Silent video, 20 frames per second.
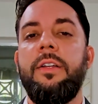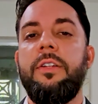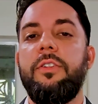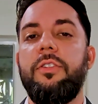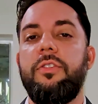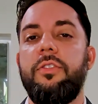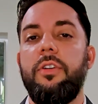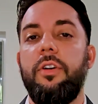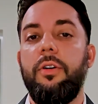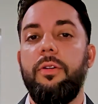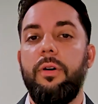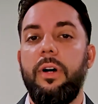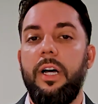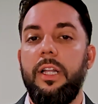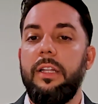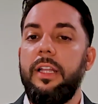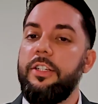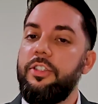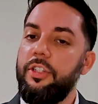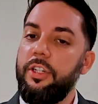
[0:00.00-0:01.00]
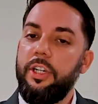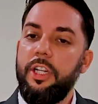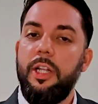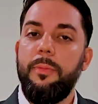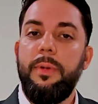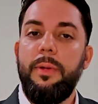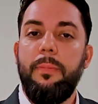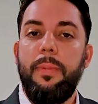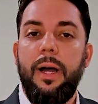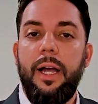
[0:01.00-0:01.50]
So unless you're going to
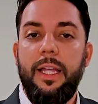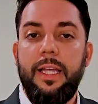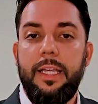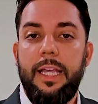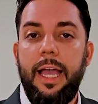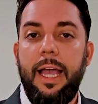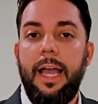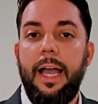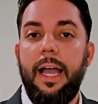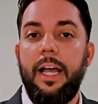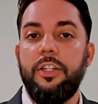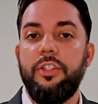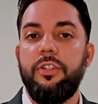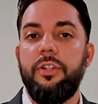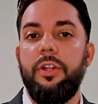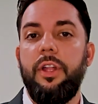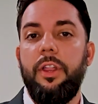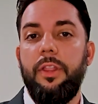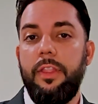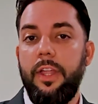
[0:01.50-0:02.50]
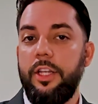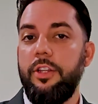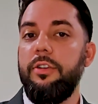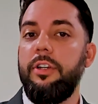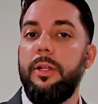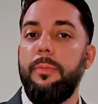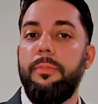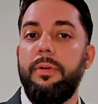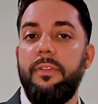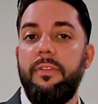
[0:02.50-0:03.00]
be buying cash, then you
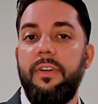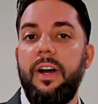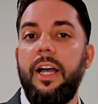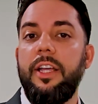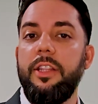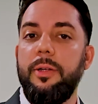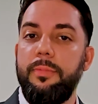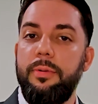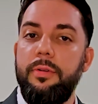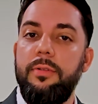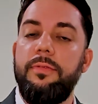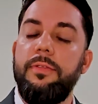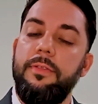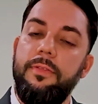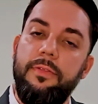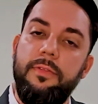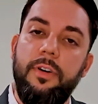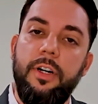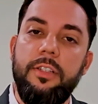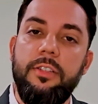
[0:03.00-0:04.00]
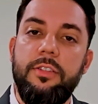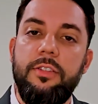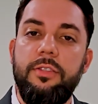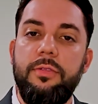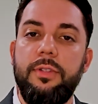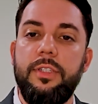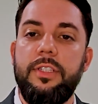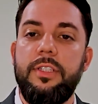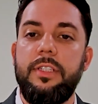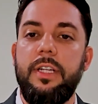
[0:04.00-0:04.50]
can provide the proof of funds to
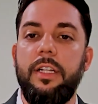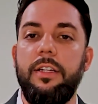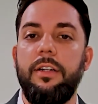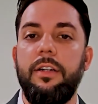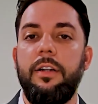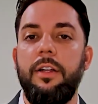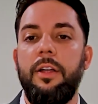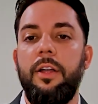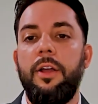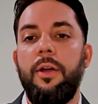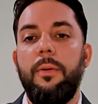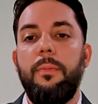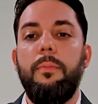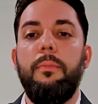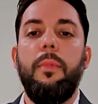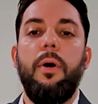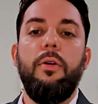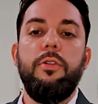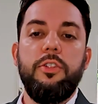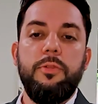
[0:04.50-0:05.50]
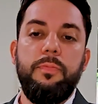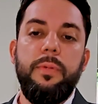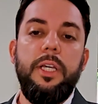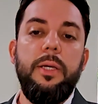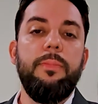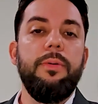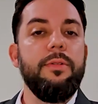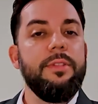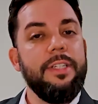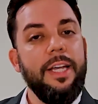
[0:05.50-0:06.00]
a seller. Most
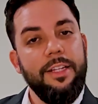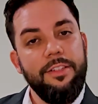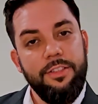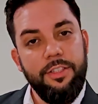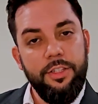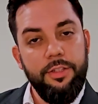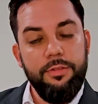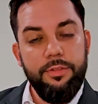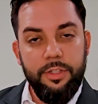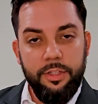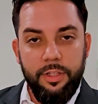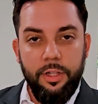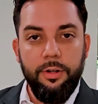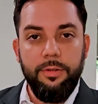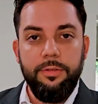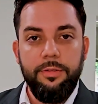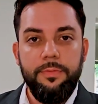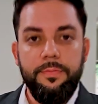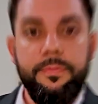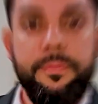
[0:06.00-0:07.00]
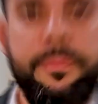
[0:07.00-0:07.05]
people tend to use a loan,